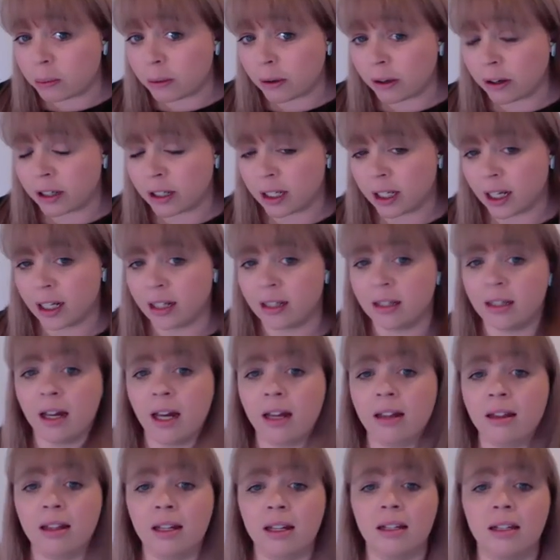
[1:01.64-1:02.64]
proteins
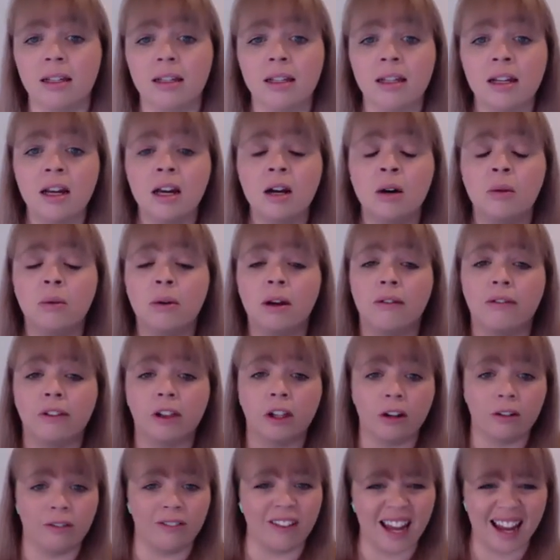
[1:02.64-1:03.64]
like this. We have a
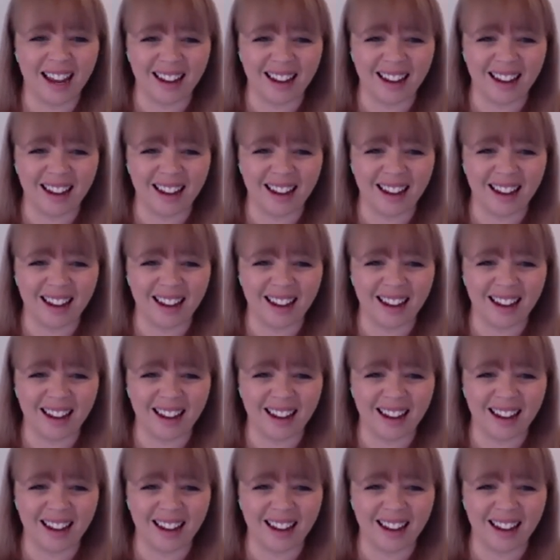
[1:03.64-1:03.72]
lot of